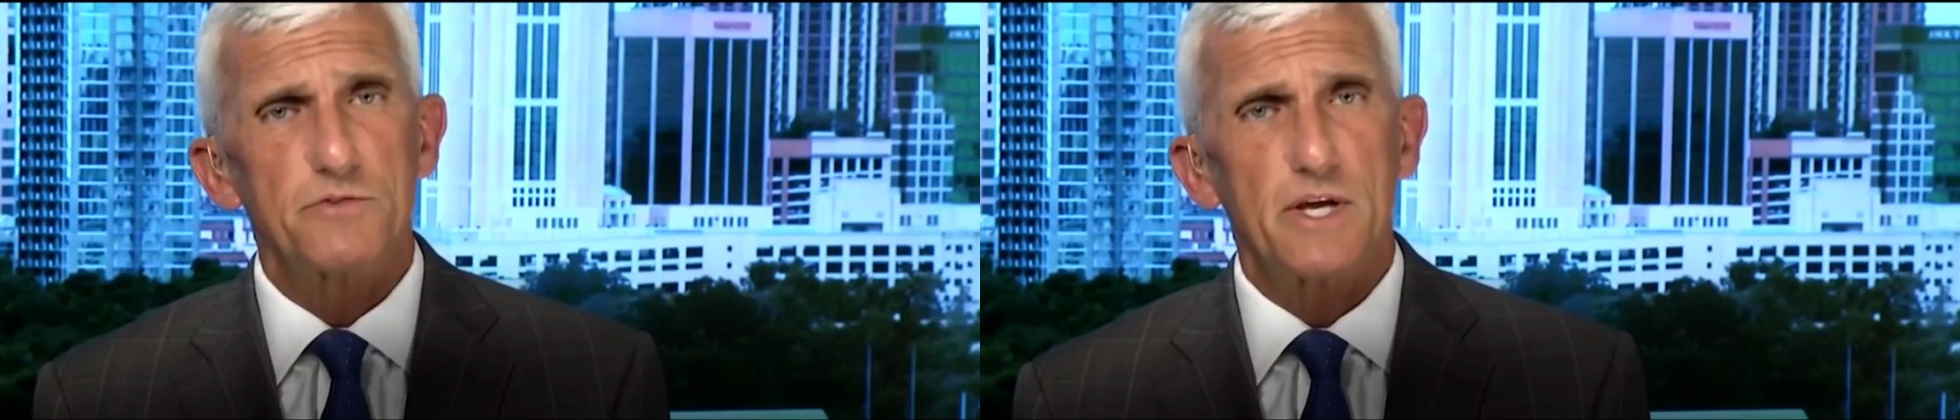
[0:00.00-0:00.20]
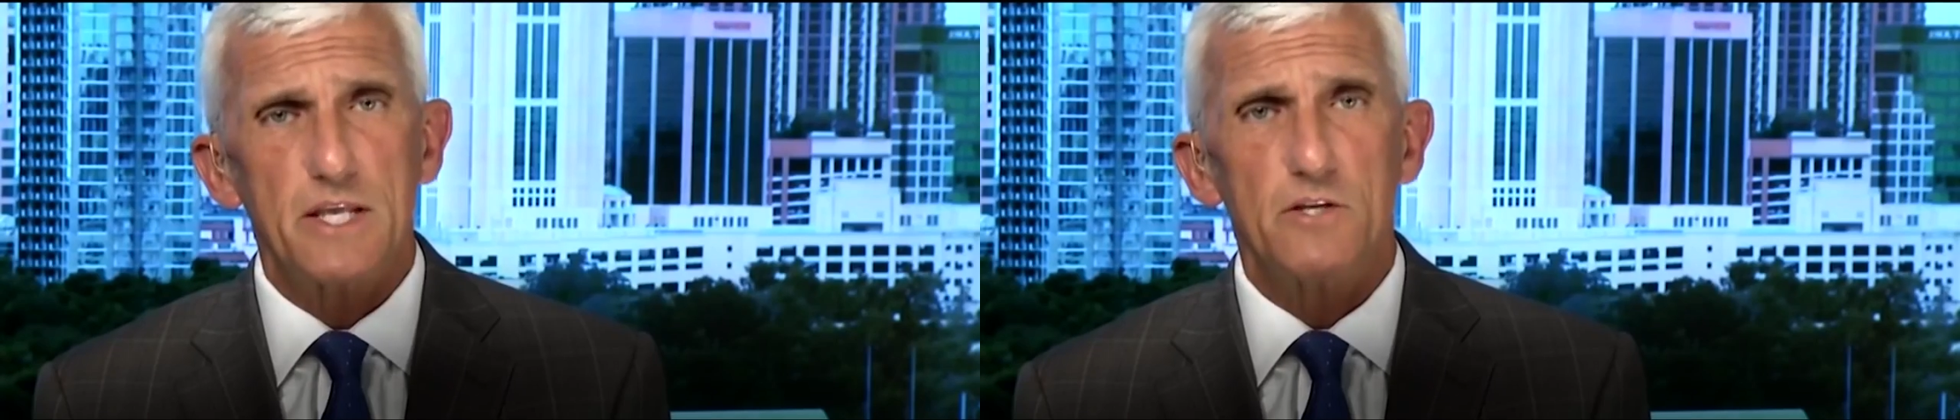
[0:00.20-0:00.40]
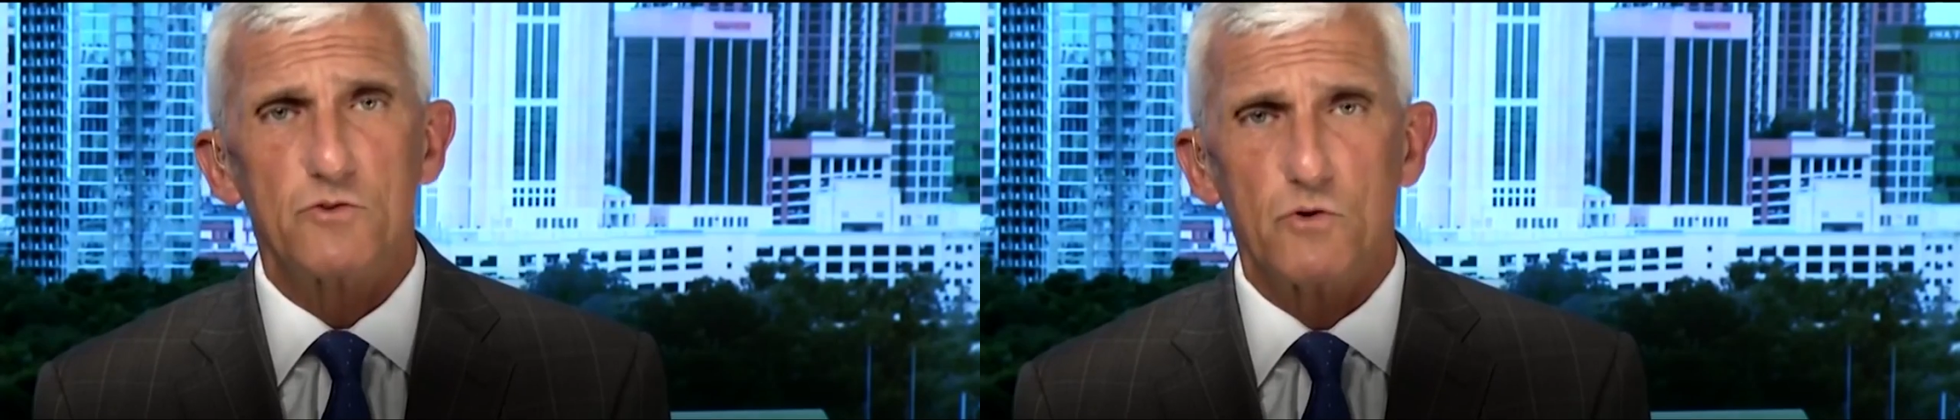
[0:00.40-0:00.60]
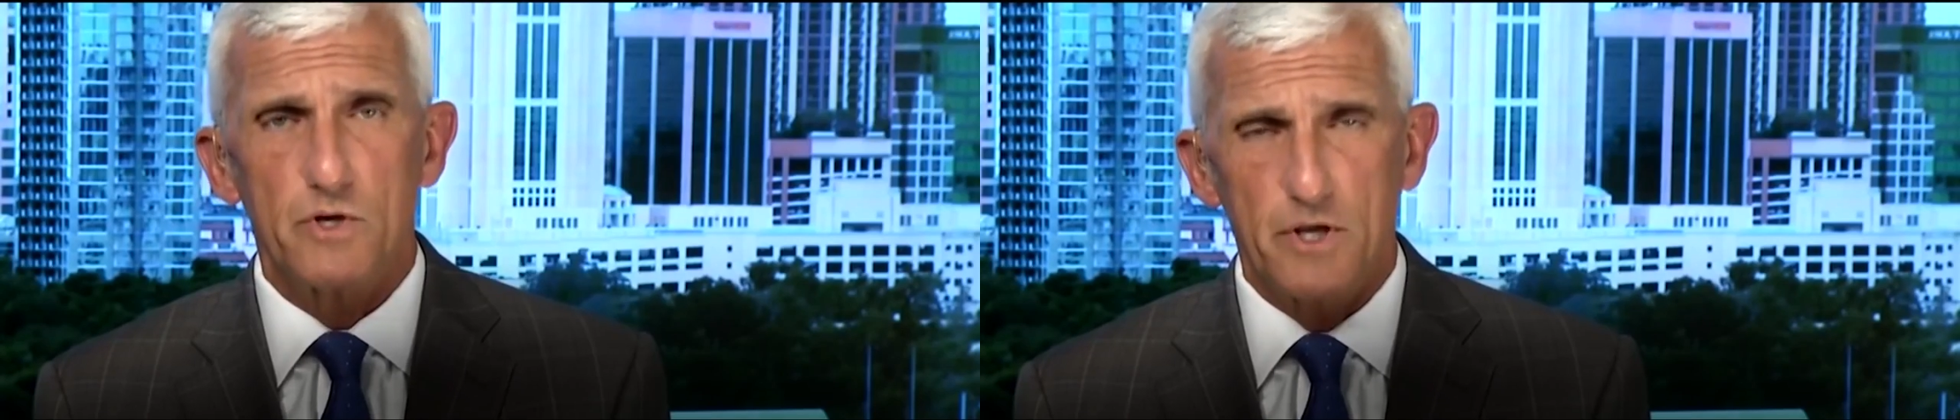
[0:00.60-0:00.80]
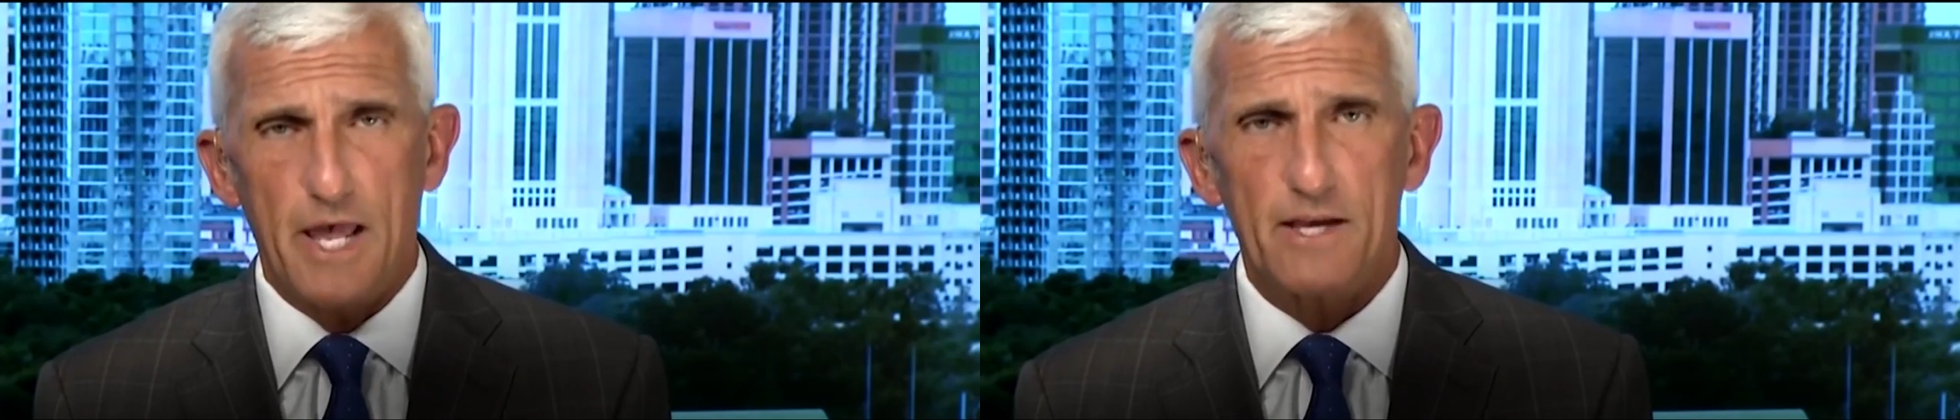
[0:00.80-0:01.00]
said he's
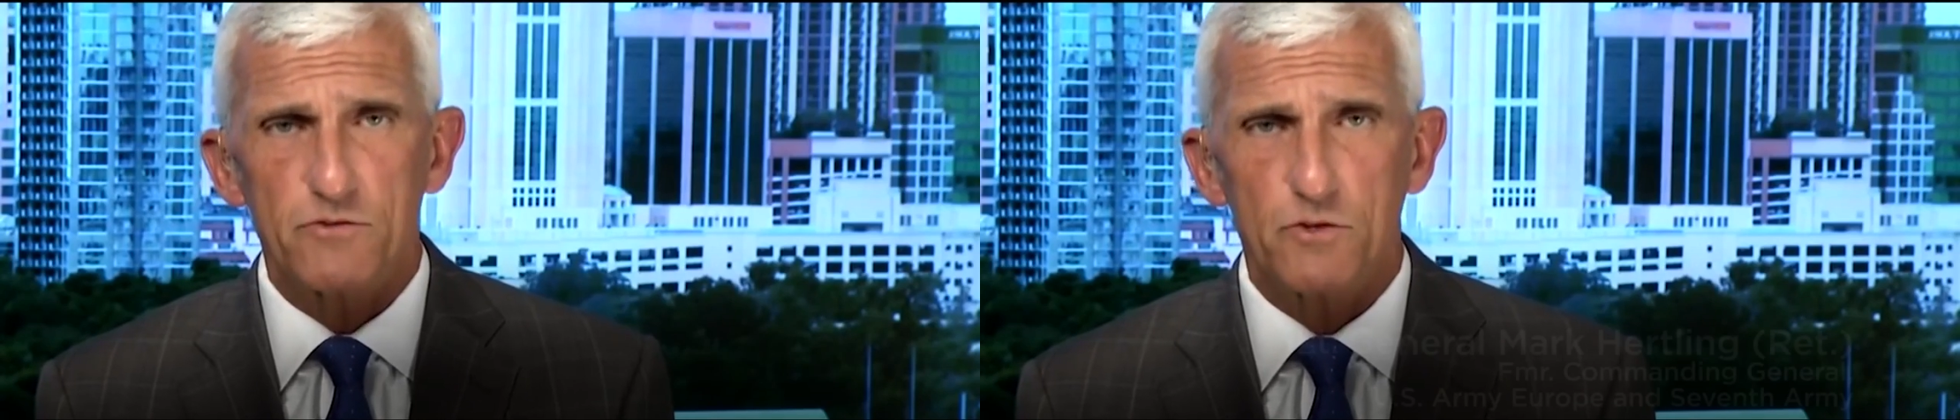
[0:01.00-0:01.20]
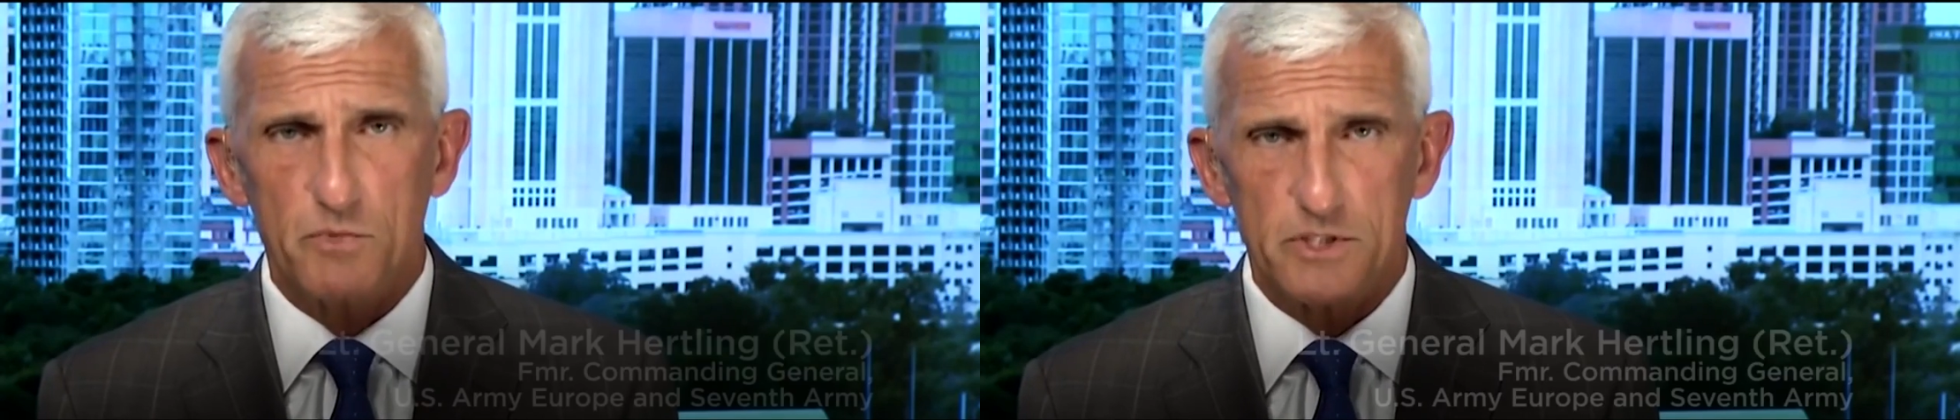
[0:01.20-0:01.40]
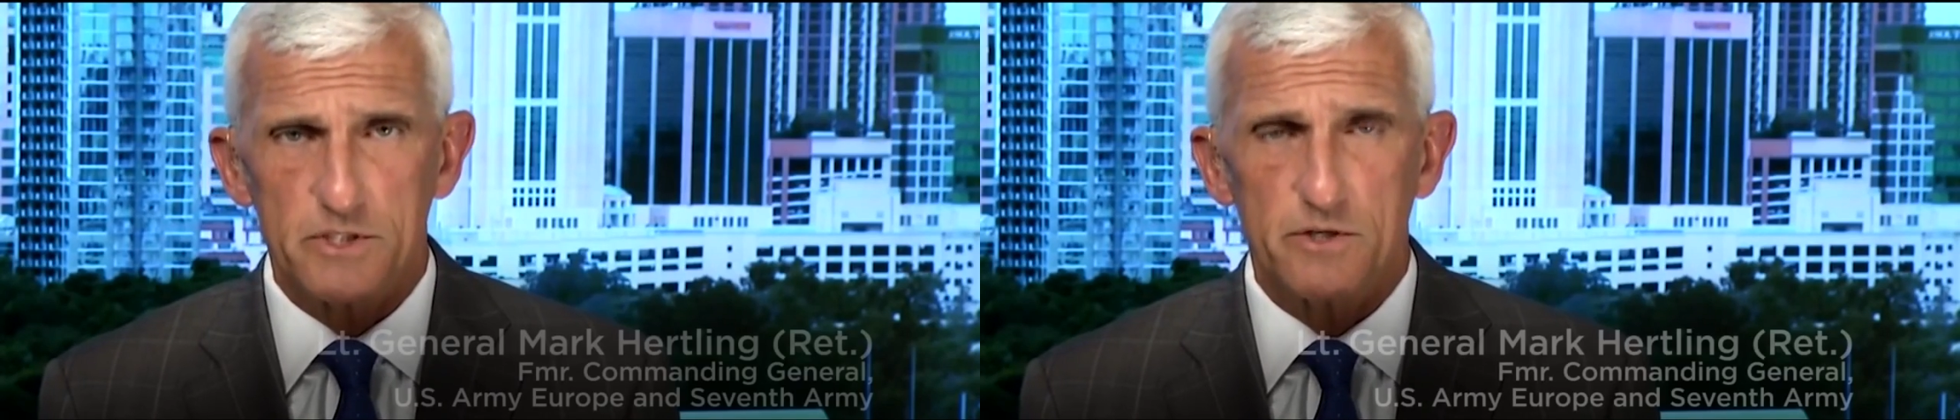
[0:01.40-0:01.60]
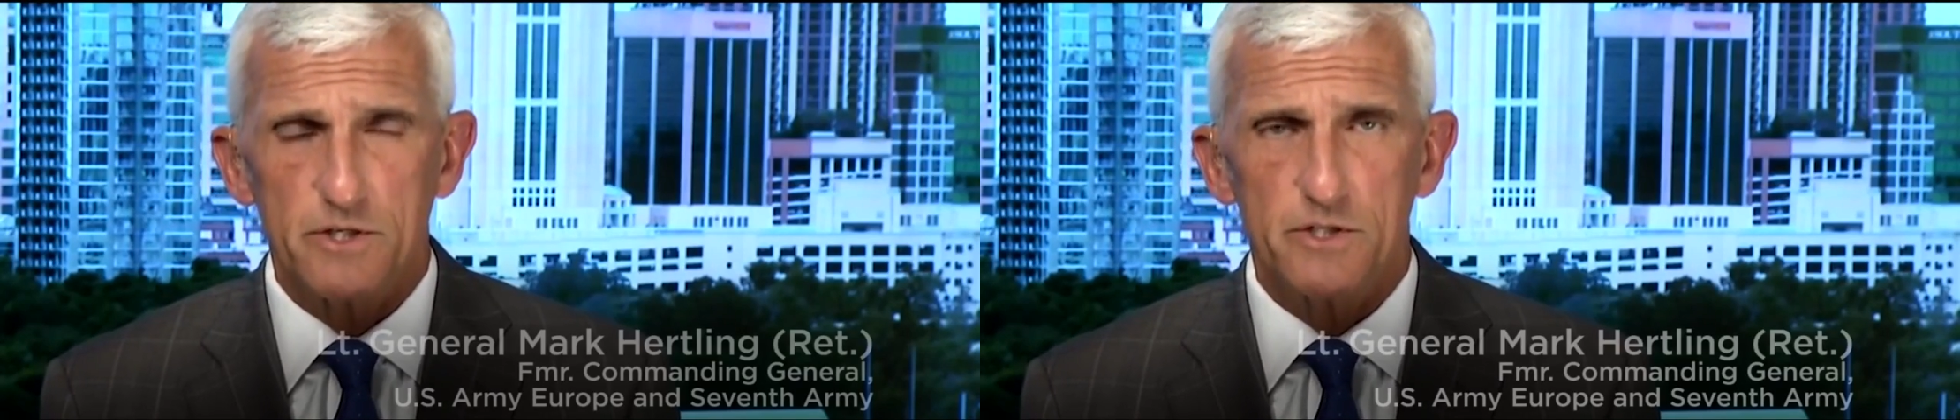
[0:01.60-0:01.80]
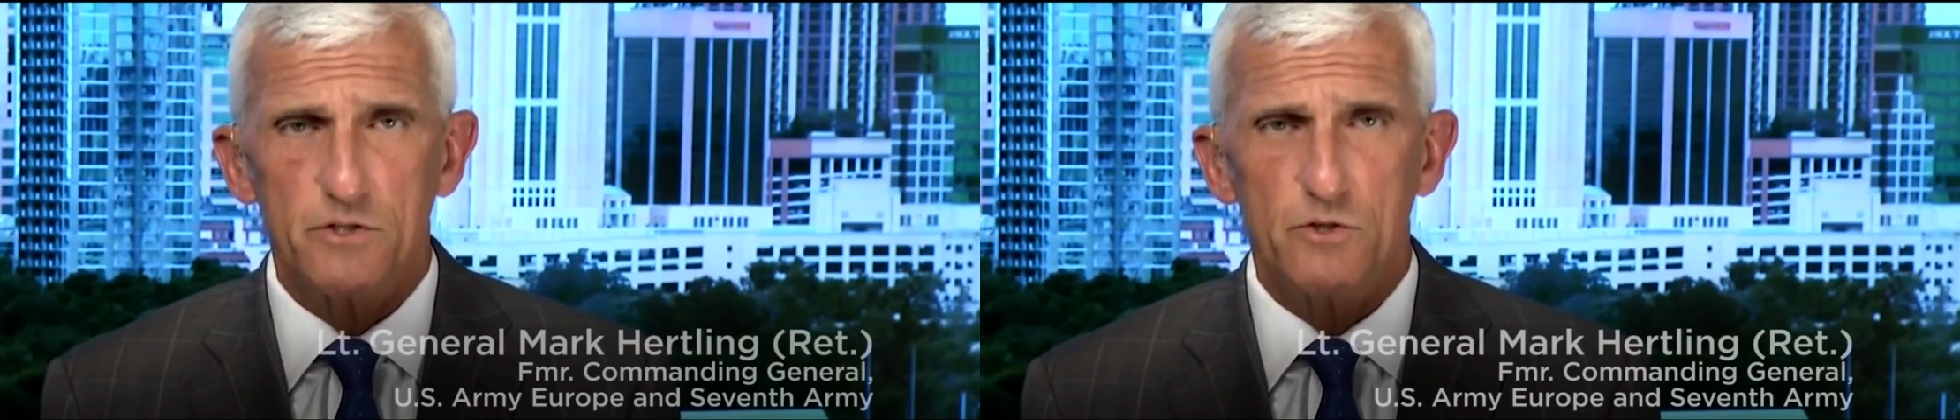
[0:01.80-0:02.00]
going to ask the
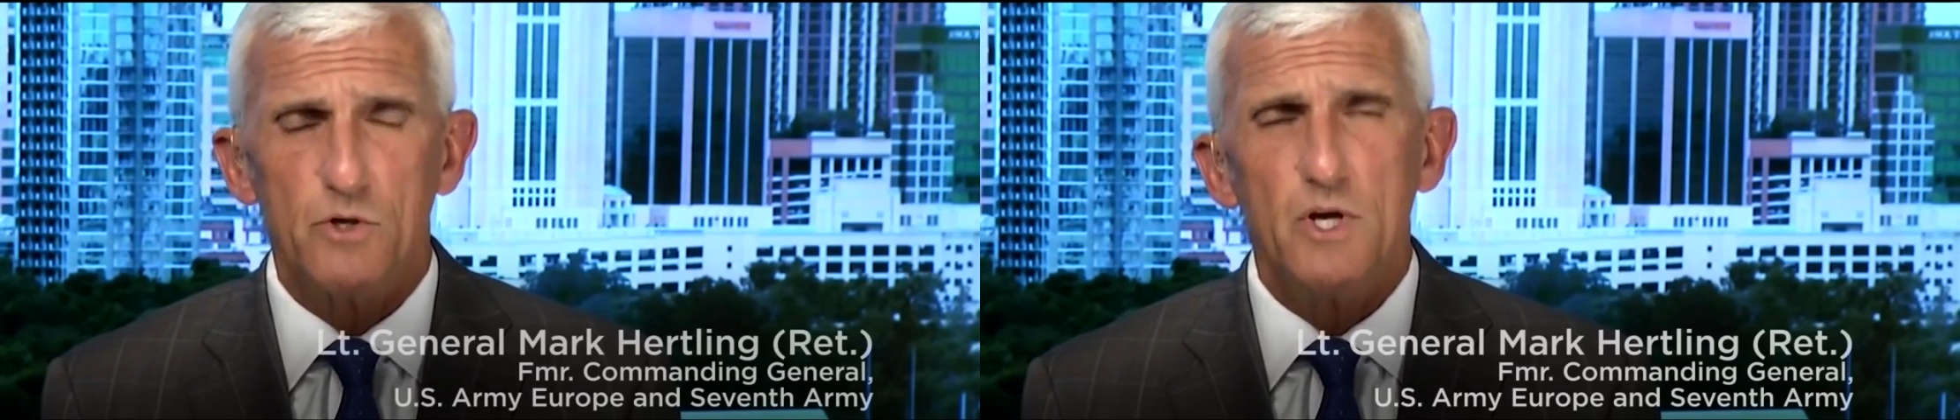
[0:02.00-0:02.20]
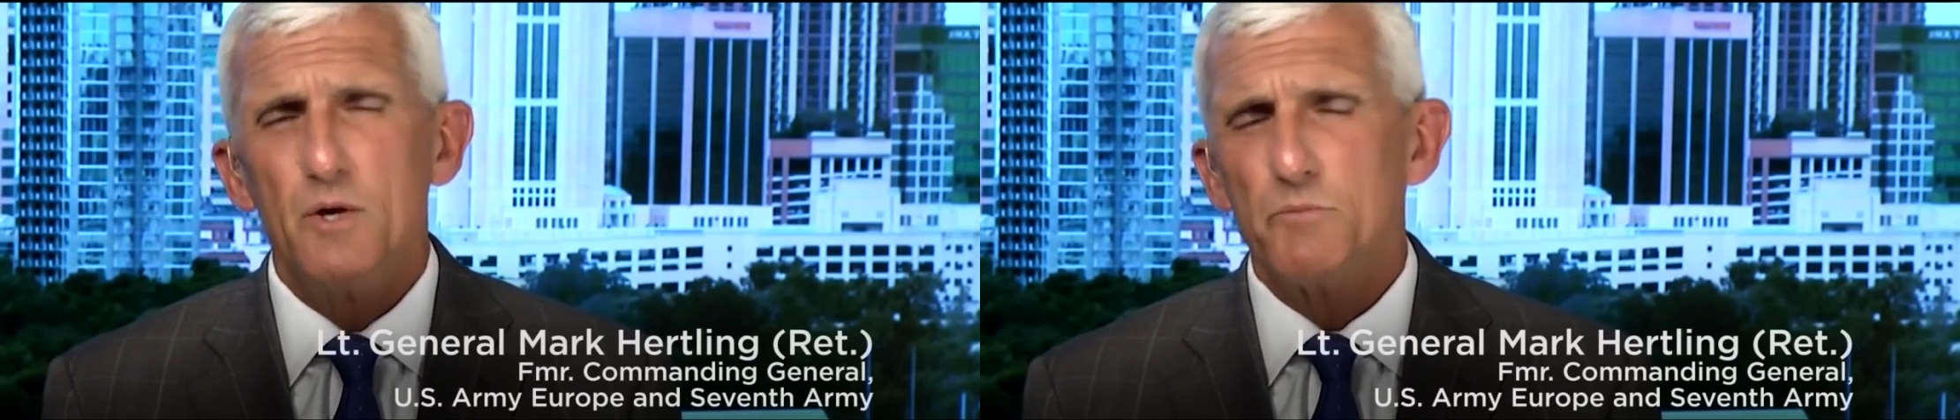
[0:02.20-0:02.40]
military to do,